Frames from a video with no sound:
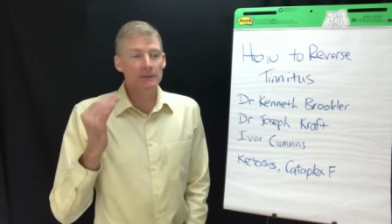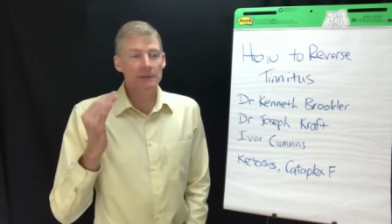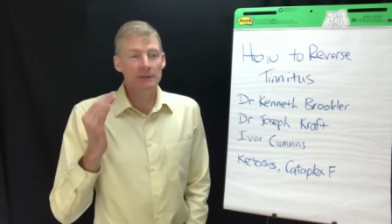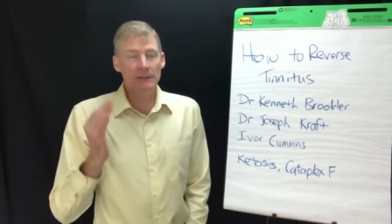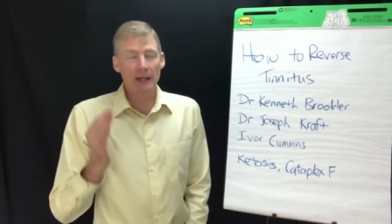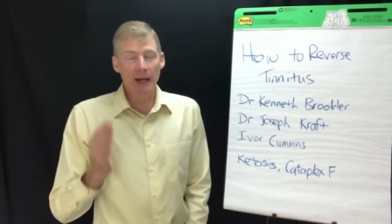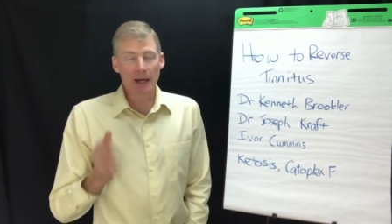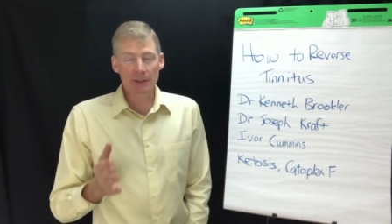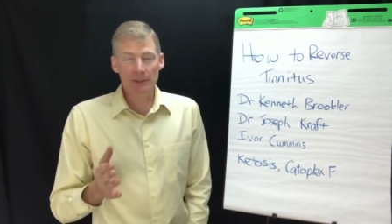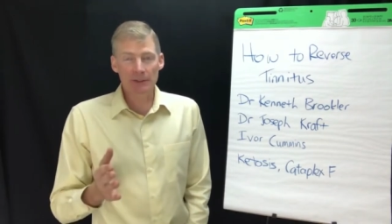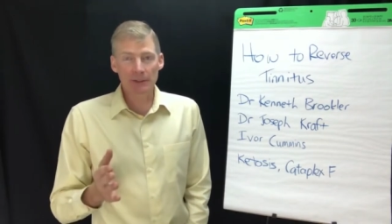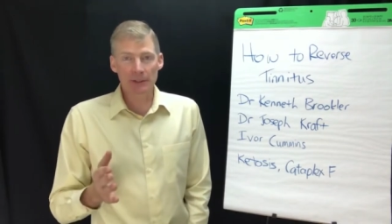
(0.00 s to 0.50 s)

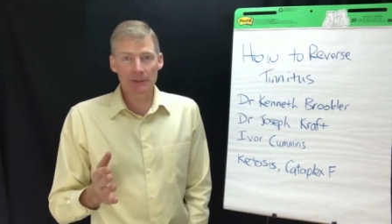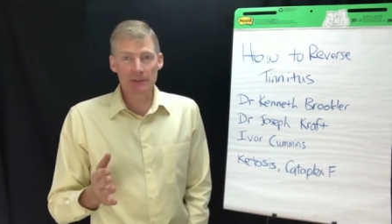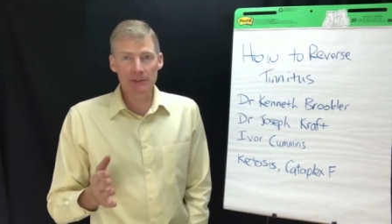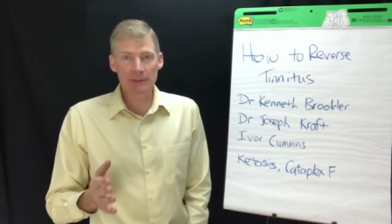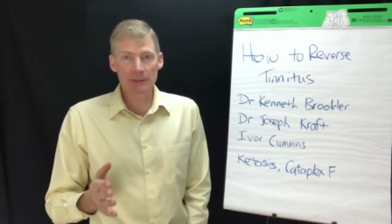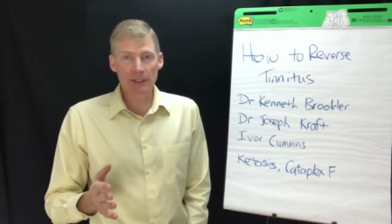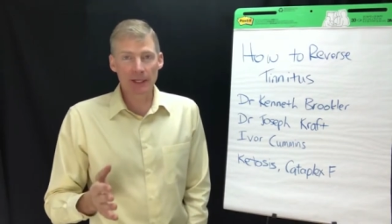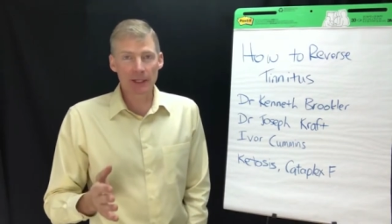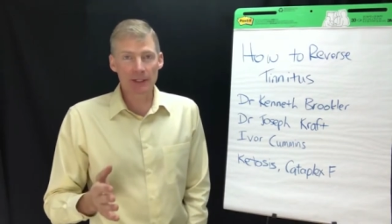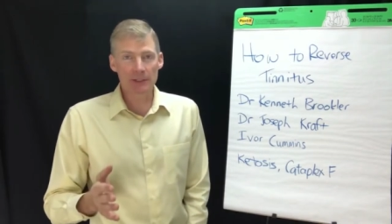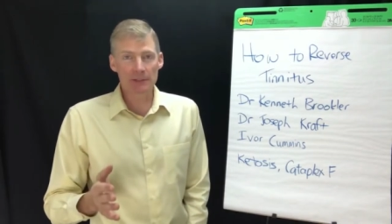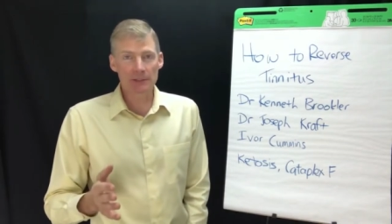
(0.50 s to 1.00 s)
doctor on
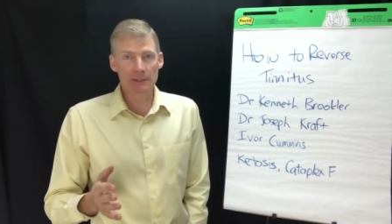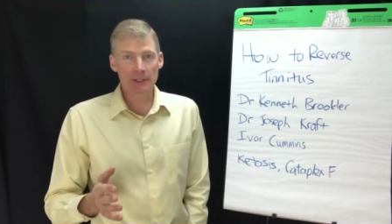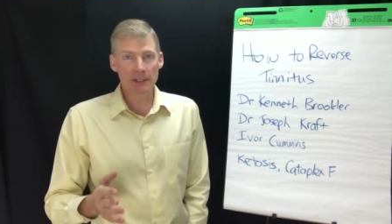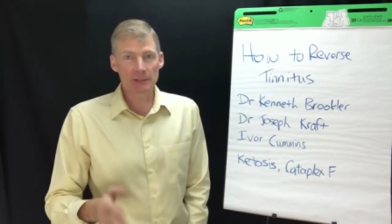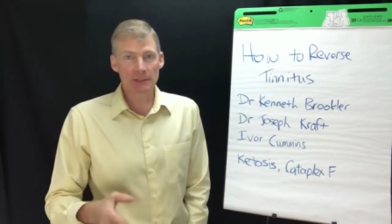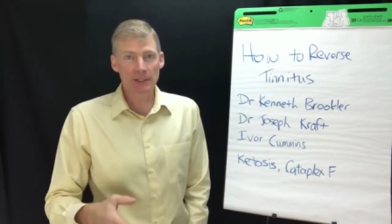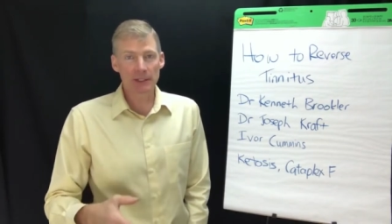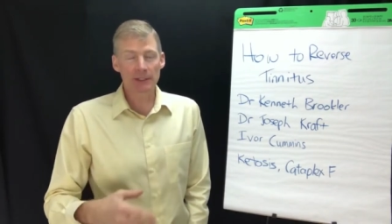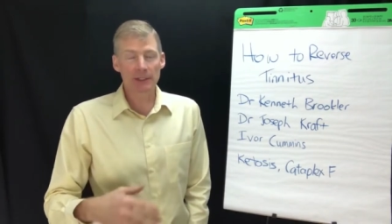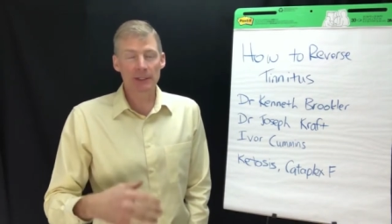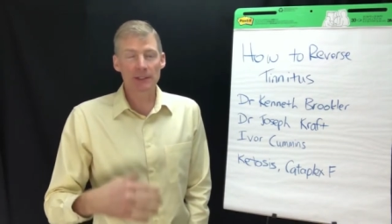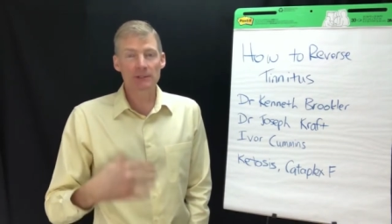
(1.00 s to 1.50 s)
stage says
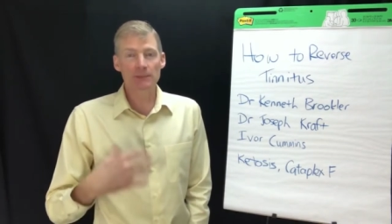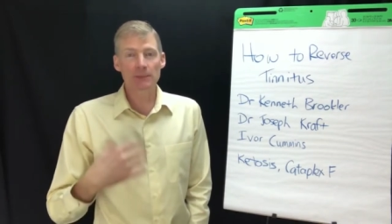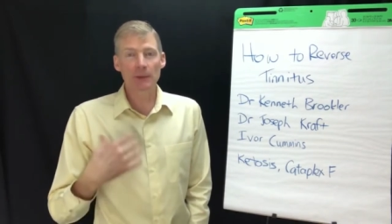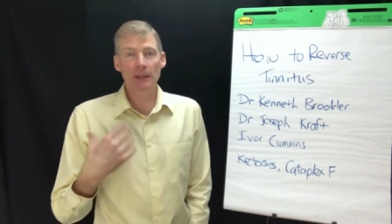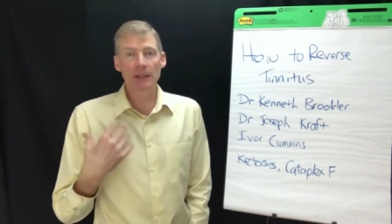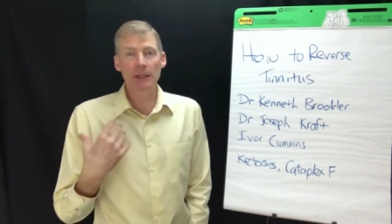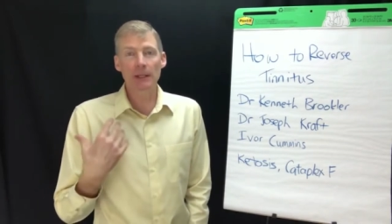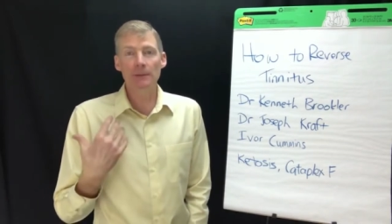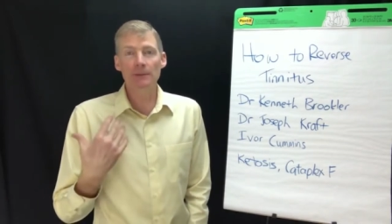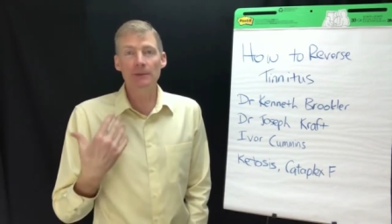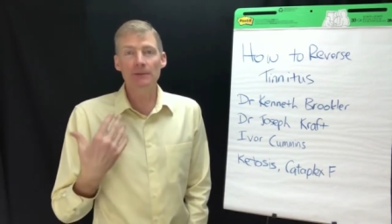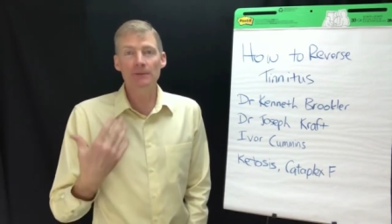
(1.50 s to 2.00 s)
that he's
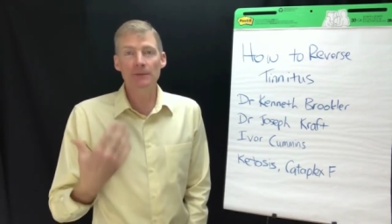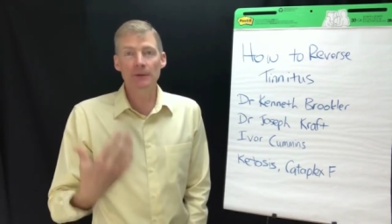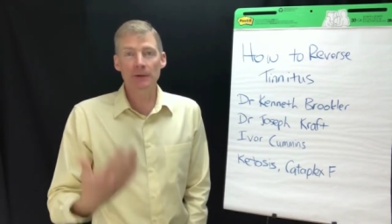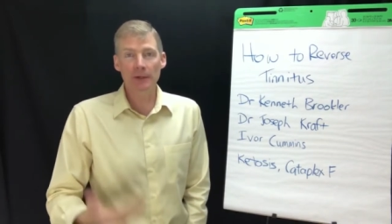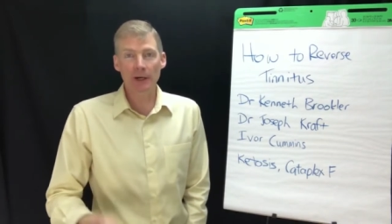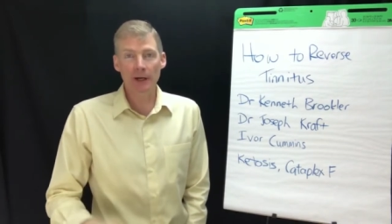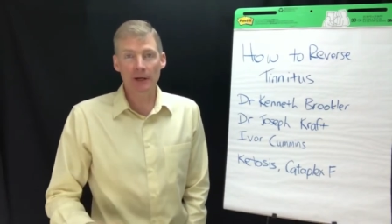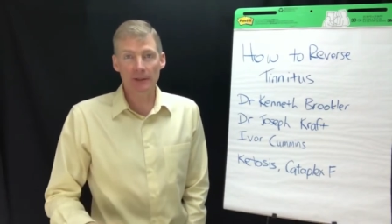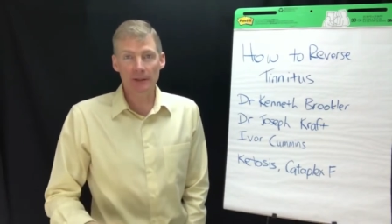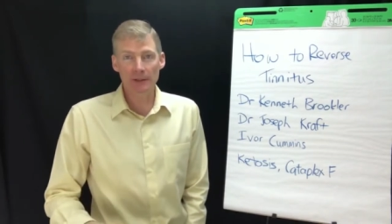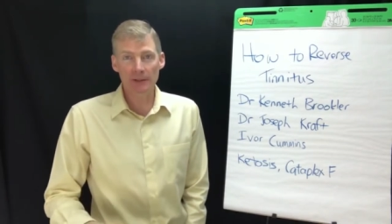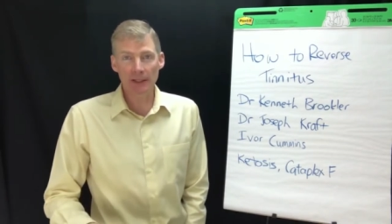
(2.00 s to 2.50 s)
been able to
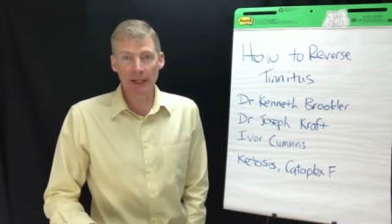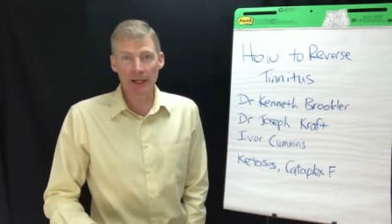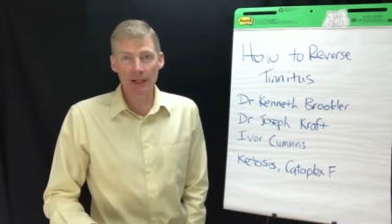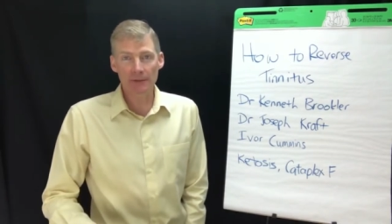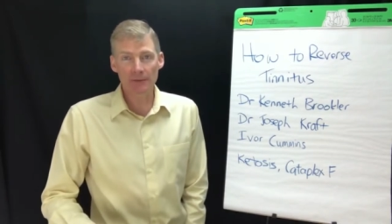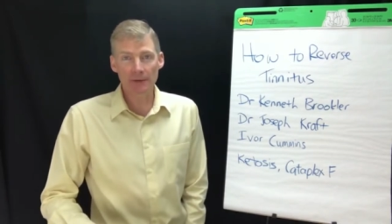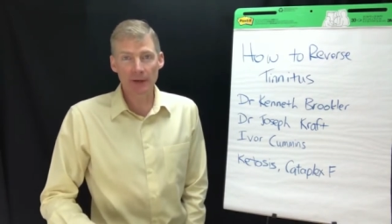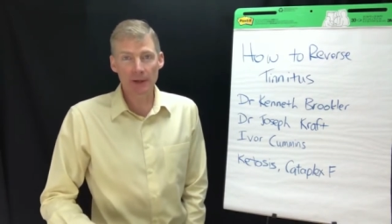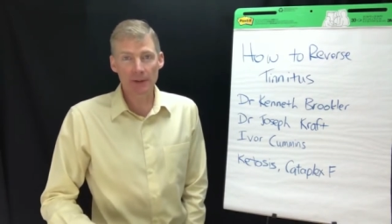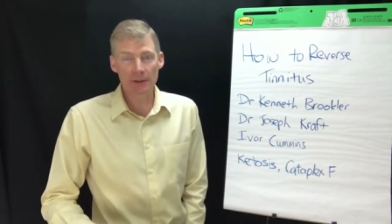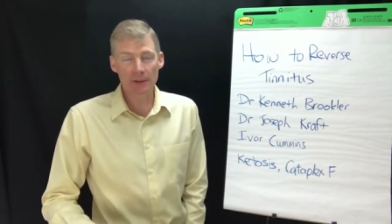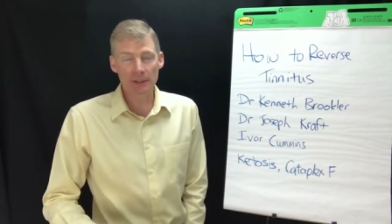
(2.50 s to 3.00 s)
figure out a lot
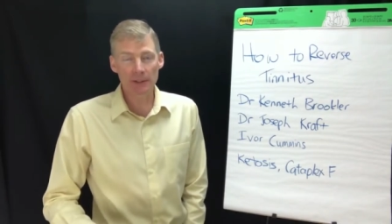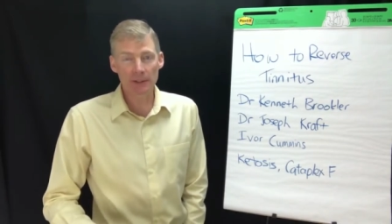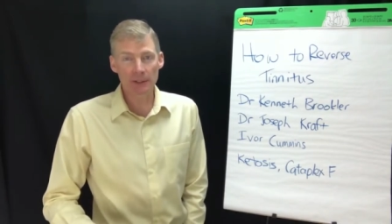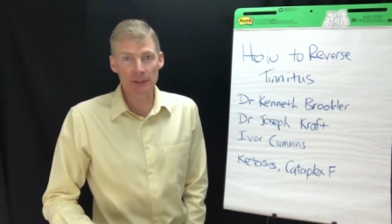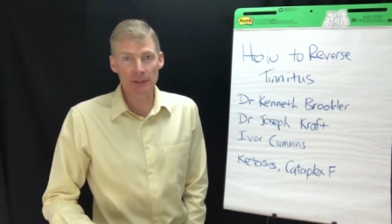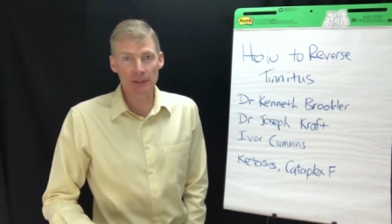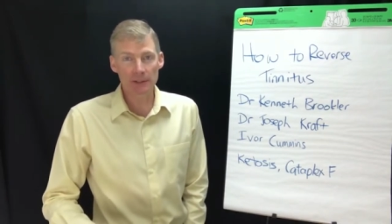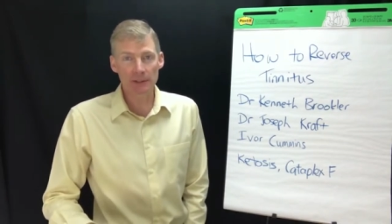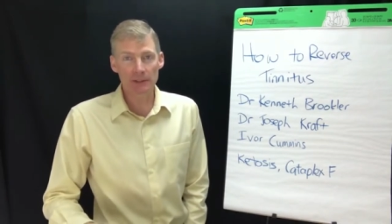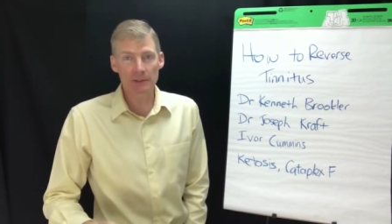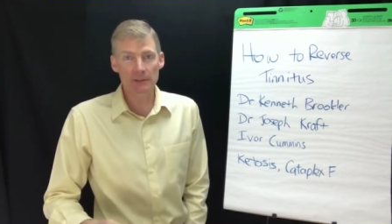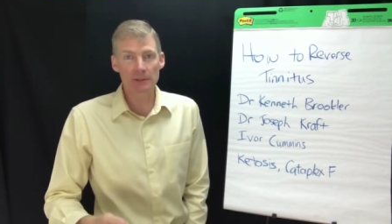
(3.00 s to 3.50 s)
of health
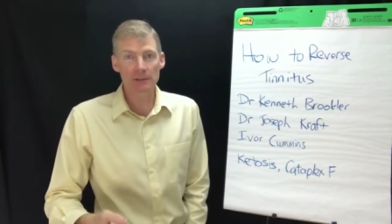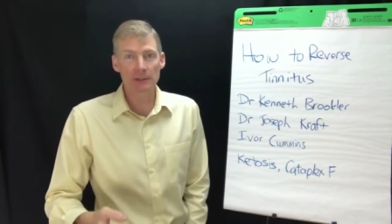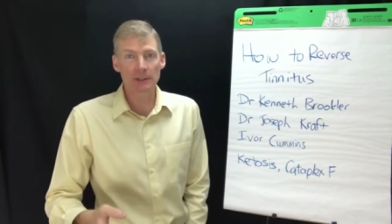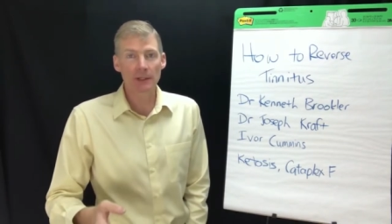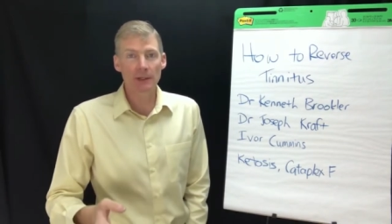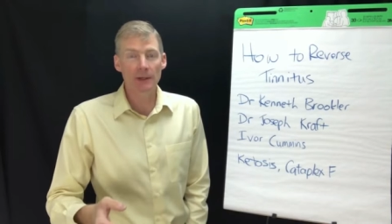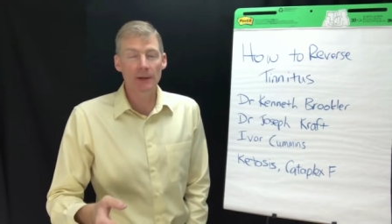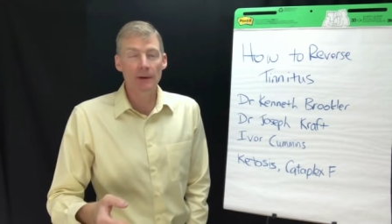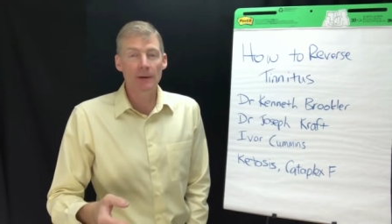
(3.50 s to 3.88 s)
conditions,